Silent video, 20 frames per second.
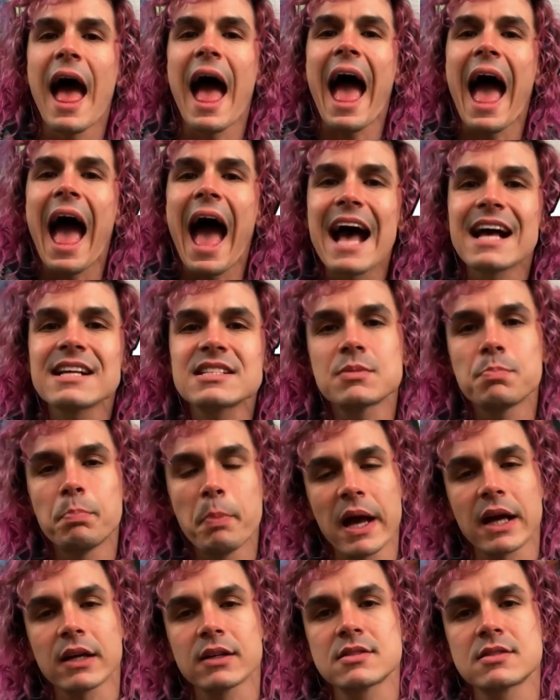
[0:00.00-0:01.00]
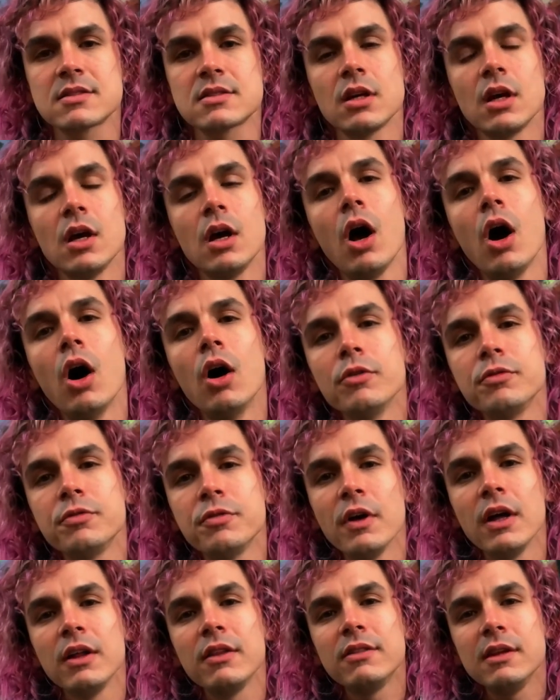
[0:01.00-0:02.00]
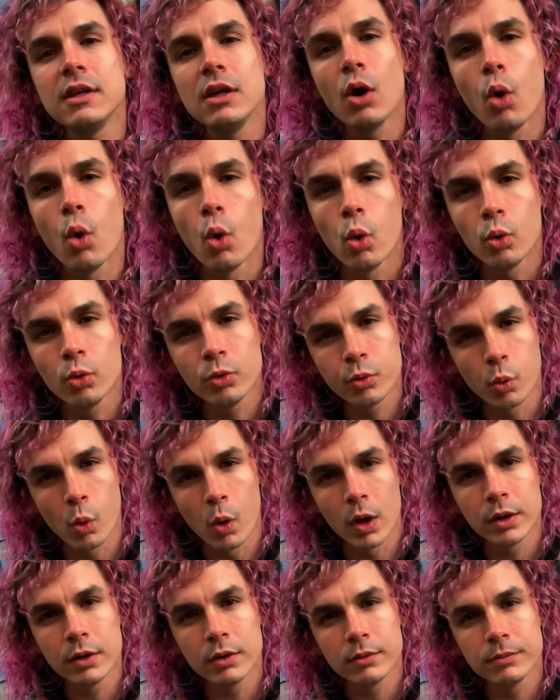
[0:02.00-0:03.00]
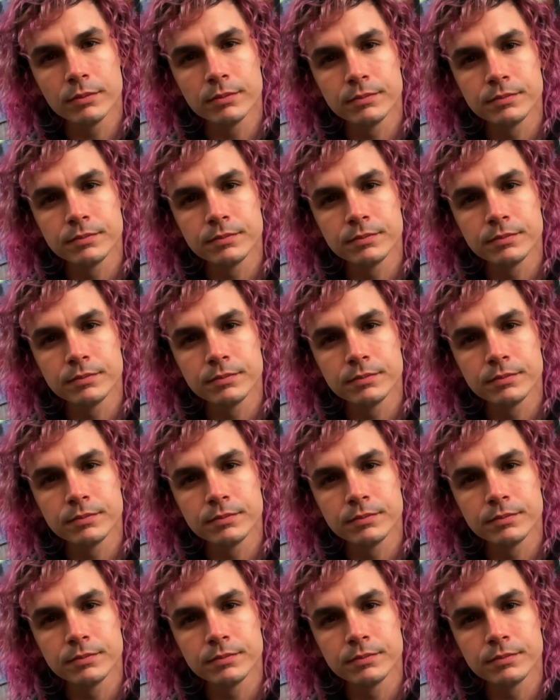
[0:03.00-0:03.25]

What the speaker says: aspects of the old one.